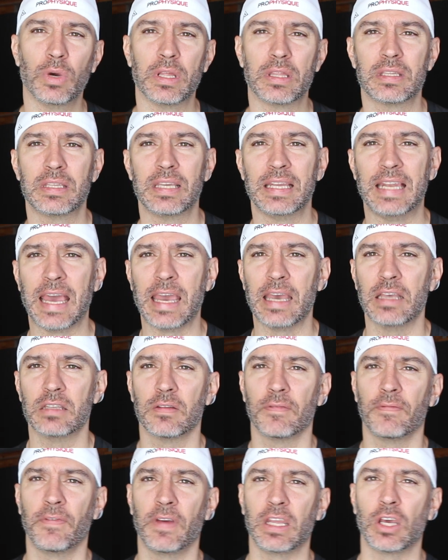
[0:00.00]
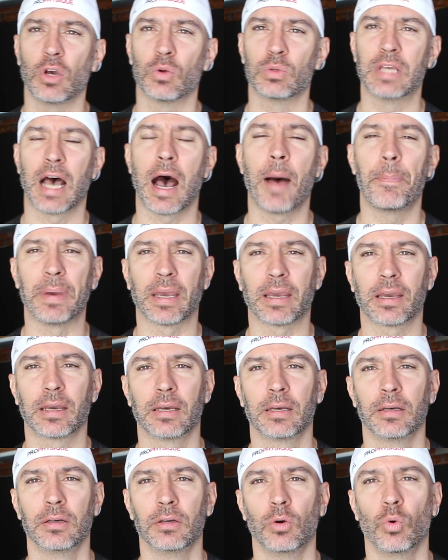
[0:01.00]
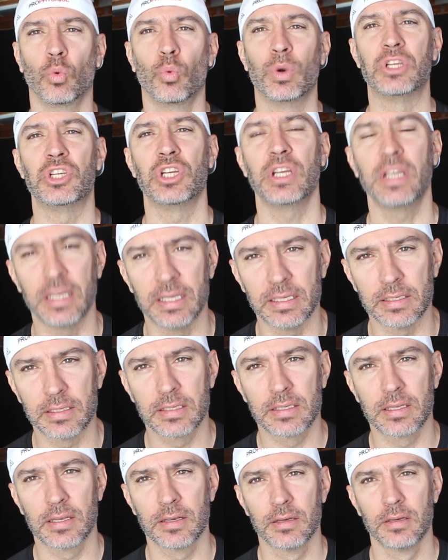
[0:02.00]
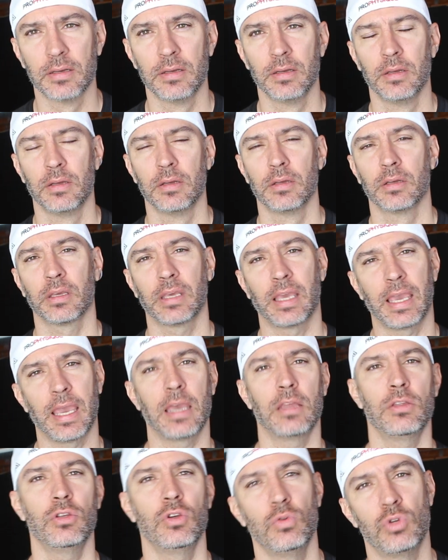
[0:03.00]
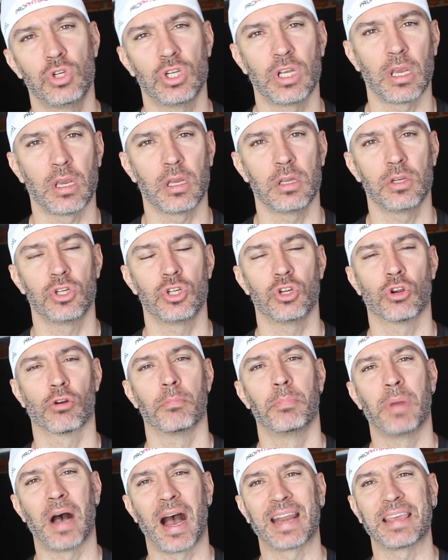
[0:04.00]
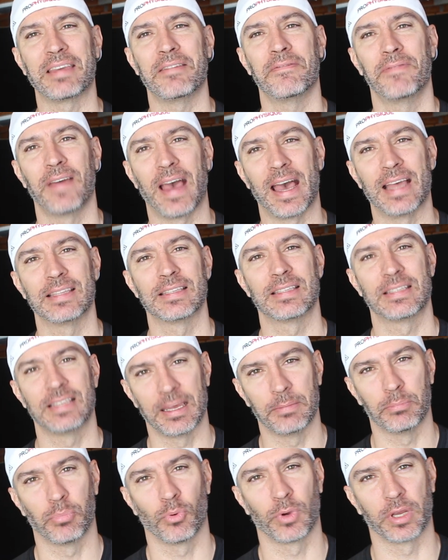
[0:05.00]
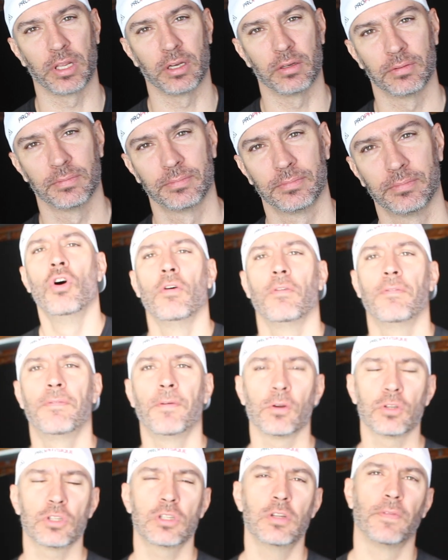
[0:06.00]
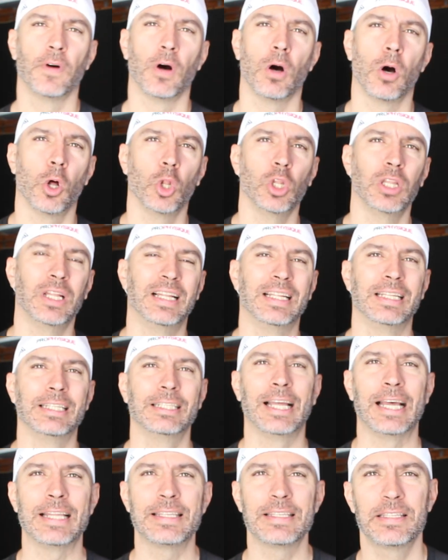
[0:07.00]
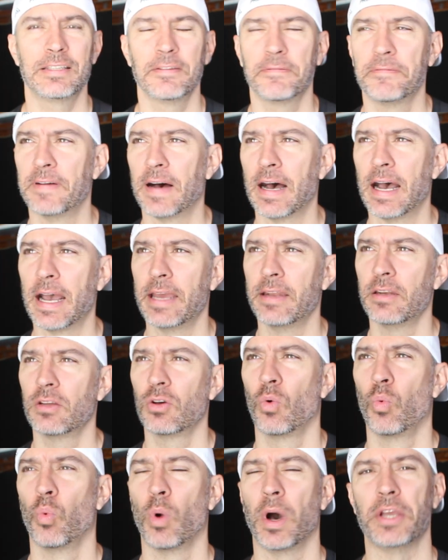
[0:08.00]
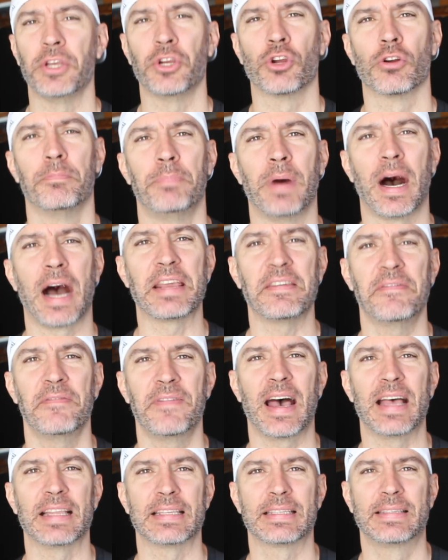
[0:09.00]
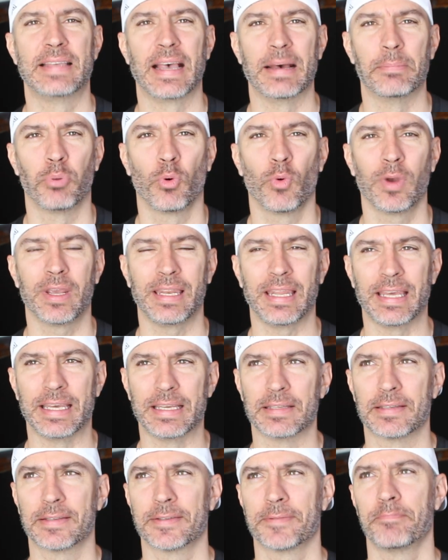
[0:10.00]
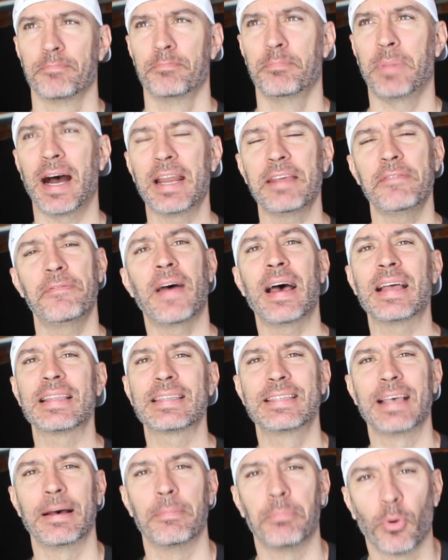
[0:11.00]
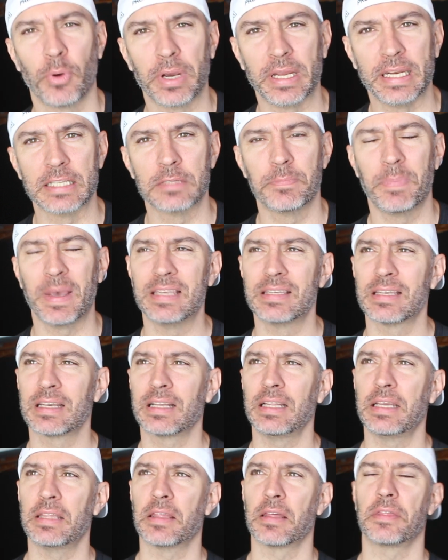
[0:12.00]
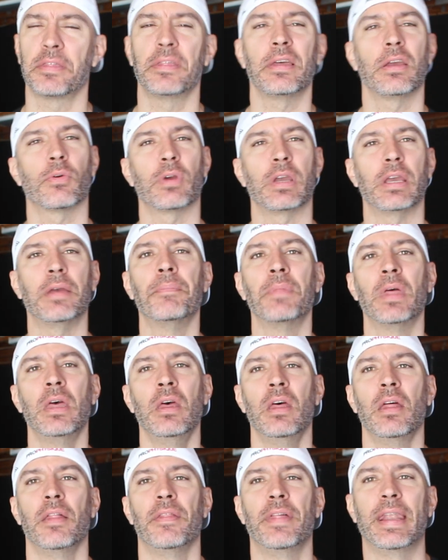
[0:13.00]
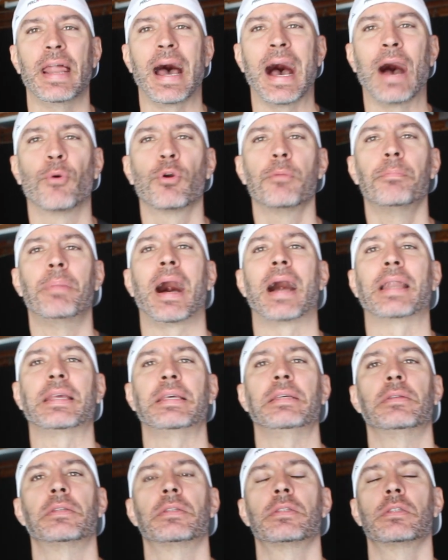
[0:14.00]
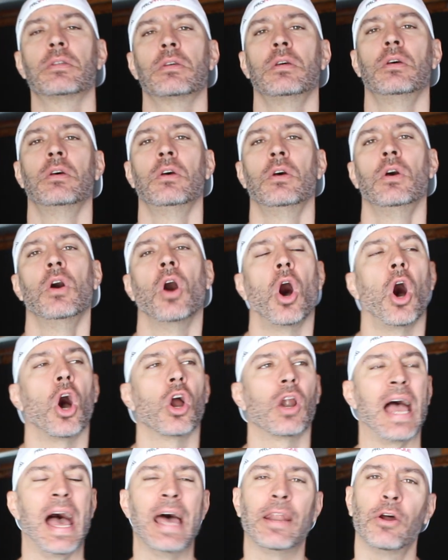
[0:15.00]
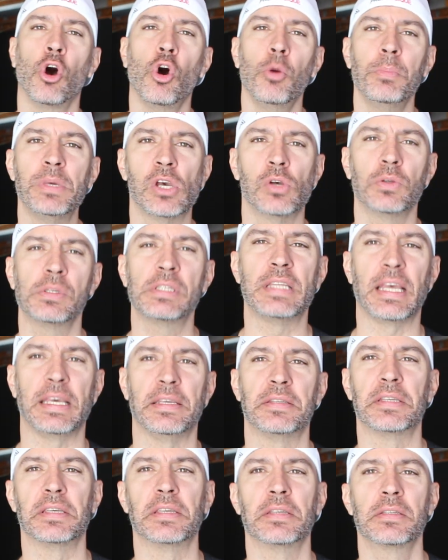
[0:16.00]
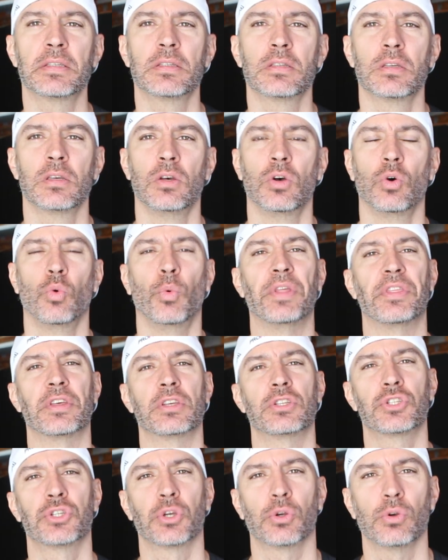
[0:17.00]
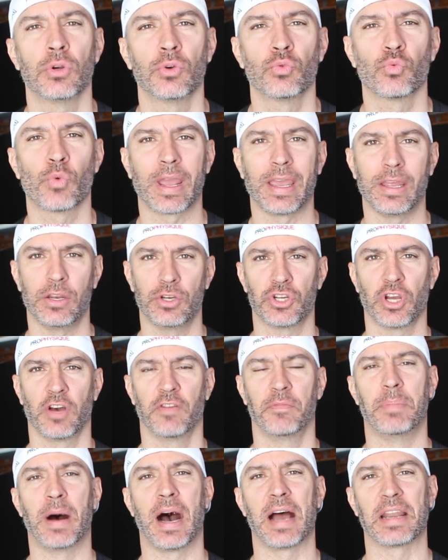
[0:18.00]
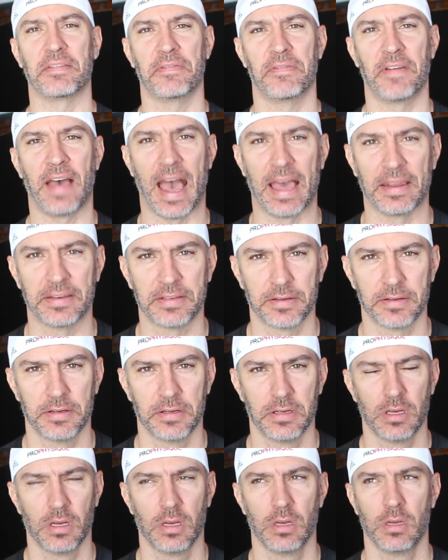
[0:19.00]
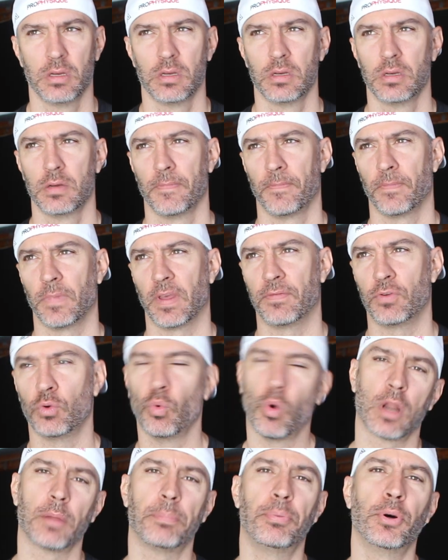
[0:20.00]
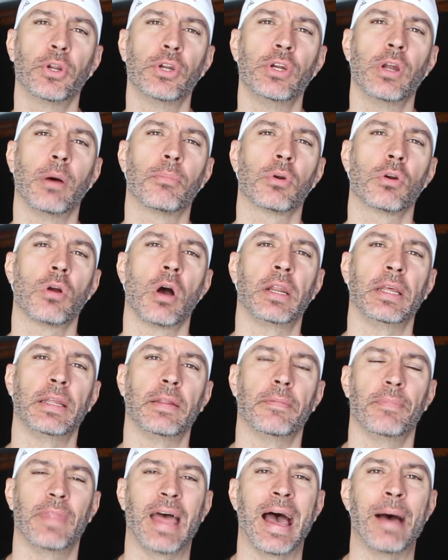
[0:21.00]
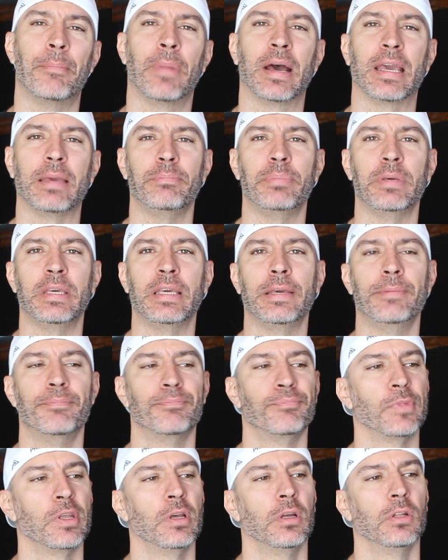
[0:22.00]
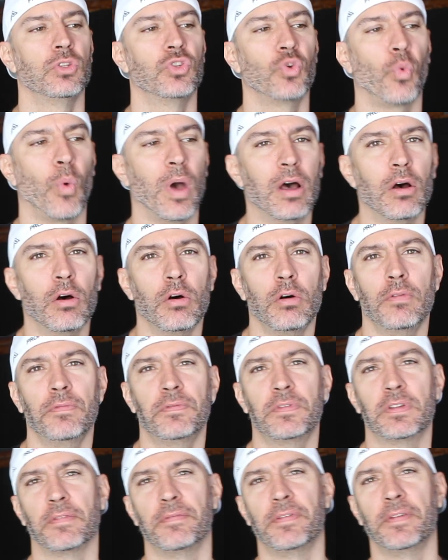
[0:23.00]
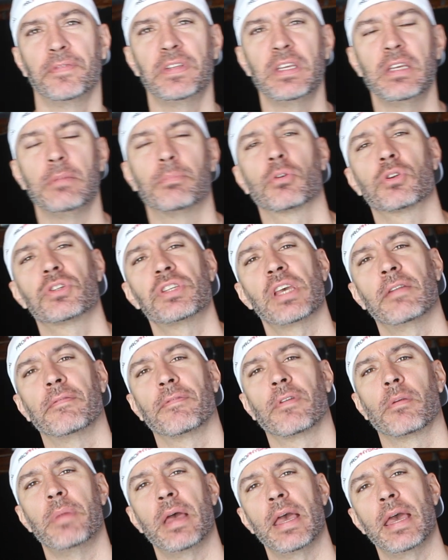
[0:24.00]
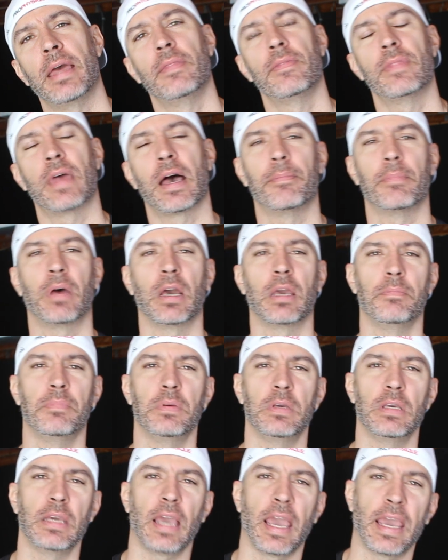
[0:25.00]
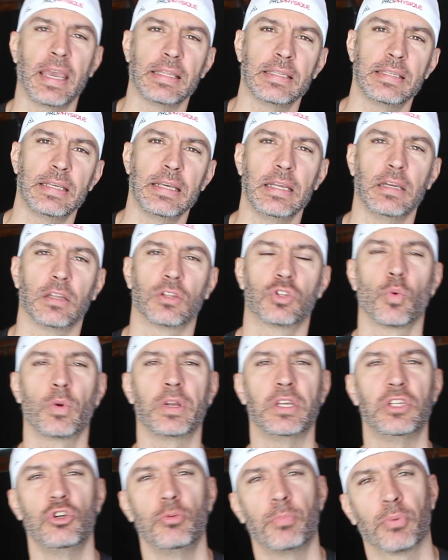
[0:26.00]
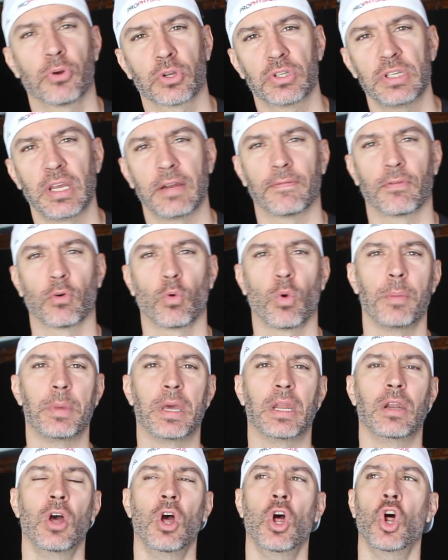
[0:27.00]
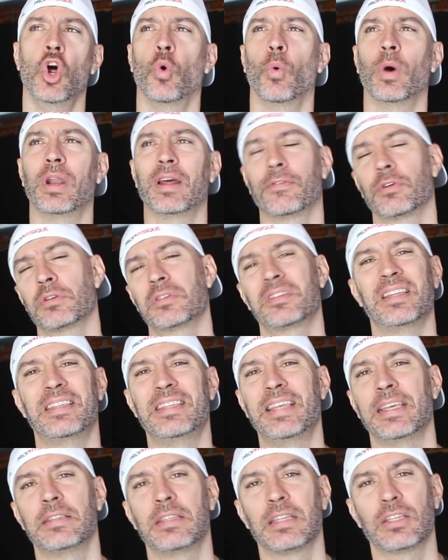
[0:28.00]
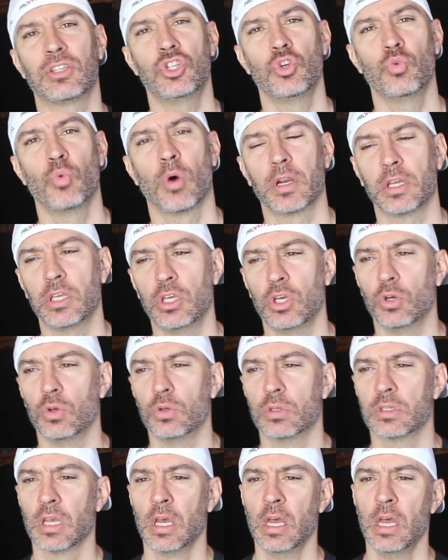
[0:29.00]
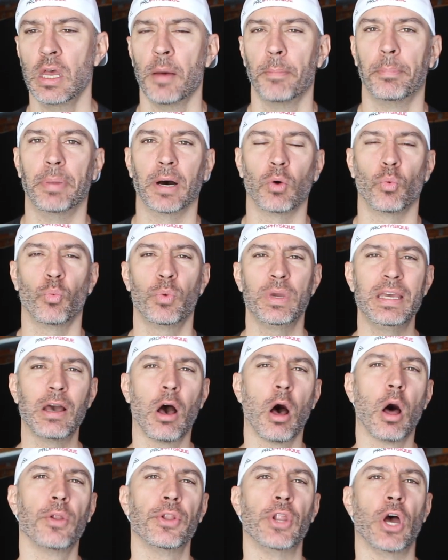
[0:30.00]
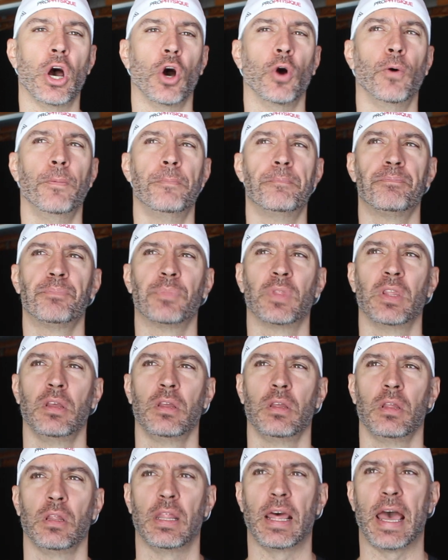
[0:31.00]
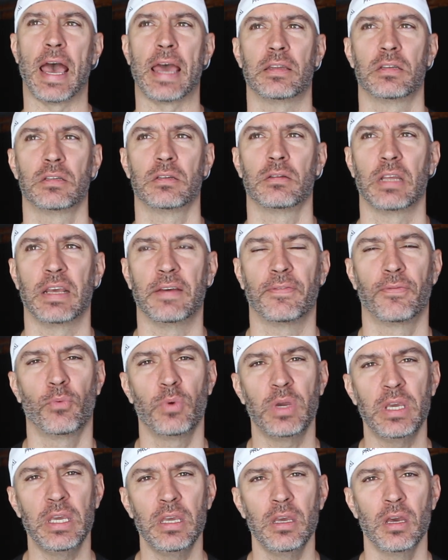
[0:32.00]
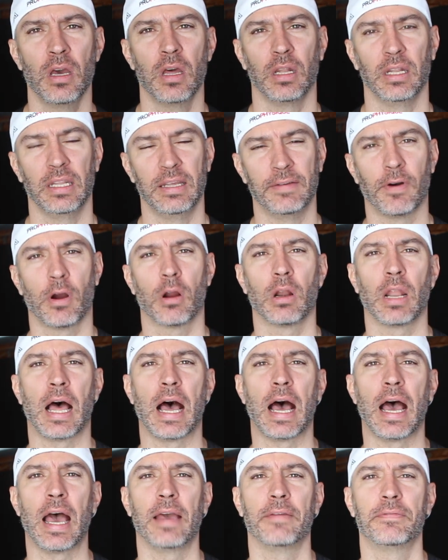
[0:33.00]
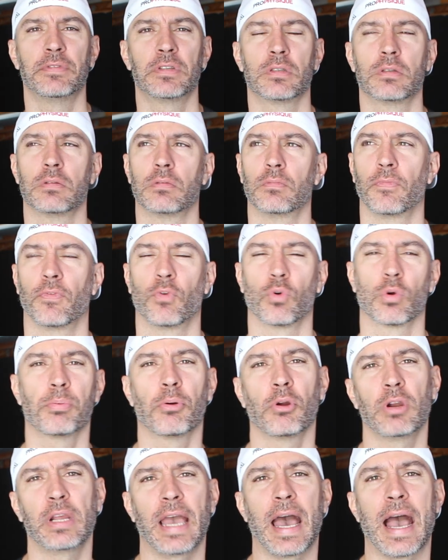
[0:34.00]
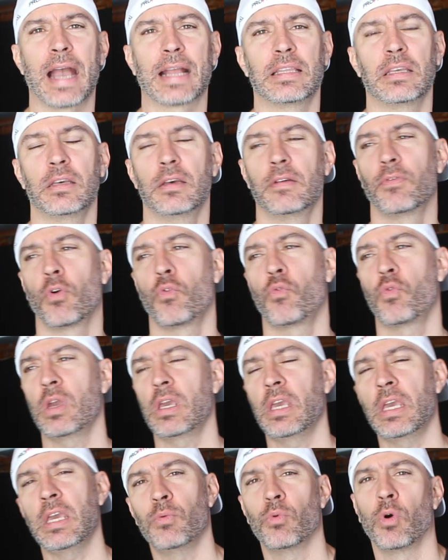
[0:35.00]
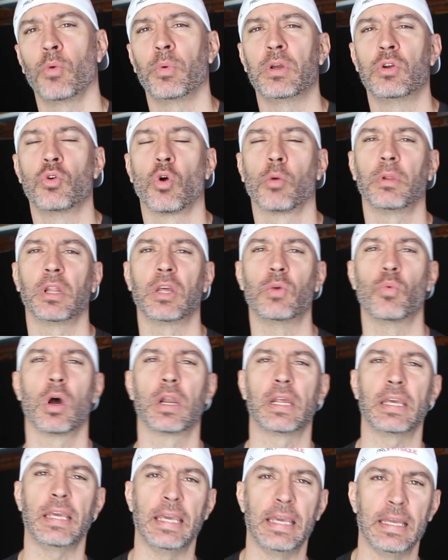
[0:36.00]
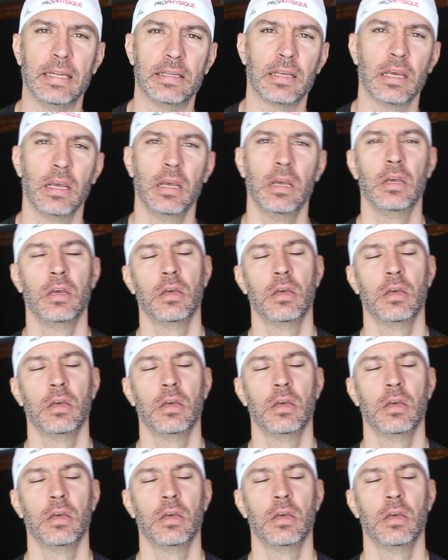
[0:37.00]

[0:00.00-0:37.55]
with today's video topic, which is, can you change your body fat set point? First of all, let's define what your body fat set point is. Body fat set point is basically the theory that our bodies are at homeostasis with a certain range of body fat. If you want to put a number on it, that might be 12 to 15% for men, that might be 18 to 22% for women, whatever statistics you want to use. But we all know that if we live our lives, if we're pretty active, if we eat what we normally want to eat,